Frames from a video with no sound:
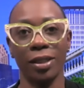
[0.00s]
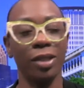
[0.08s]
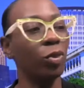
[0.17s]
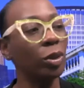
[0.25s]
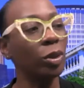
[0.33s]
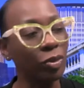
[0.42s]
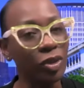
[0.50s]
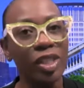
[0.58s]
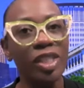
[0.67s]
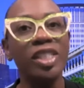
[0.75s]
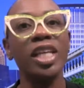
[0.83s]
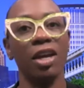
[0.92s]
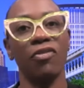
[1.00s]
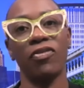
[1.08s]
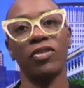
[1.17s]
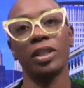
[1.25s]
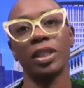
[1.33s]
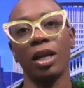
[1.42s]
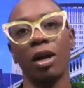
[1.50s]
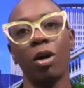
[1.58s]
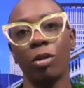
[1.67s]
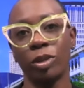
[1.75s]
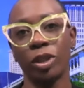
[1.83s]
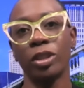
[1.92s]
It will definitely
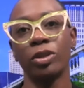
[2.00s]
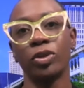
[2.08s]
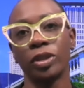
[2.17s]
harm children